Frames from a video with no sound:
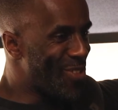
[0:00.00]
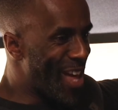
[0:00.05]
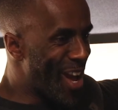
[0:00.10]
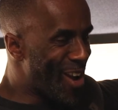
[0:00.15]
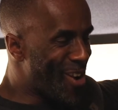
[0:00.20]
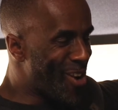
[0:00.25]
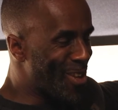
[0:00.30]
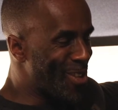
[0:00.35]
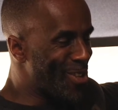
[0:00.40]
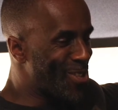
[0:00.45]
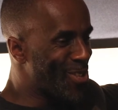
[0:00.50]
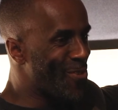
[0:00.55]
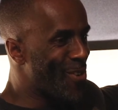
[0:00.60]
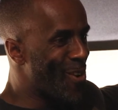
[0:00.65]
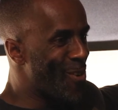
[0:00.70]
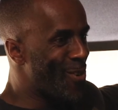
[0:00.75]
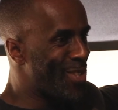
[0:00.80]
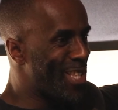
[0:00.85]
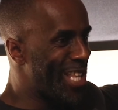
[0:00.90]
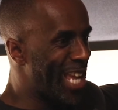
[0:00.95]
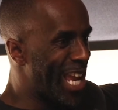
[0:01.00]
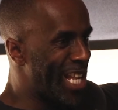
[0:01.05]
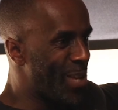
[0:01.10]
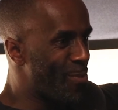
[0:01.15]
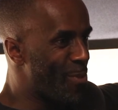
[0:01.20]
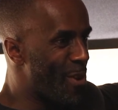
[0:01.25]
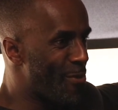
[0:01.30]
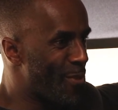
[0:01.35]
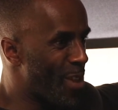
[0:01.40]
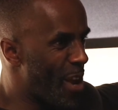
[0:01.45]
That kind of stuff I was
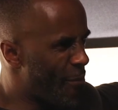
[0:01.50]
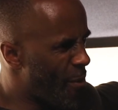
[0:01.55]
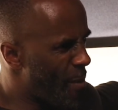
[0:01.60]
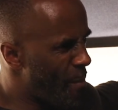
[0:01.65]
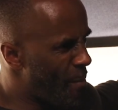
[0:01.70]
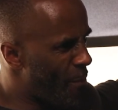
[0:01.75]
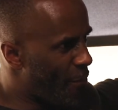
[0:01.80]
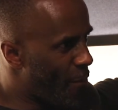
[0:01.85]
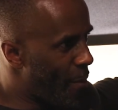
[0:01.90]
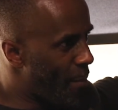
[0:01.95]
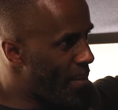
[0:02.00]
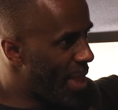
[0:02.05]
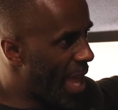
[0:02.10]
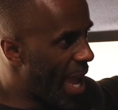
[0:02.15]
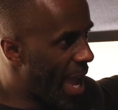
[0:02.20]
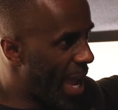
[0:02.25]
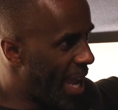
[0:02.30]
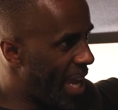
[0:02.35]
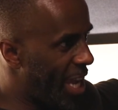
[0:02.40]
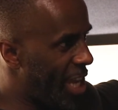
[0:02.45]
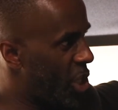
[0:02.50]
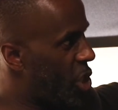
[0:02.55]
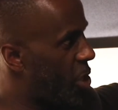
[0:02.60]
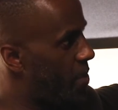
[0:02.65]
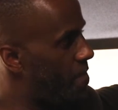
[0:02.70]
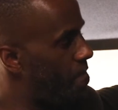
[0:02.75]
dealing with like from that age.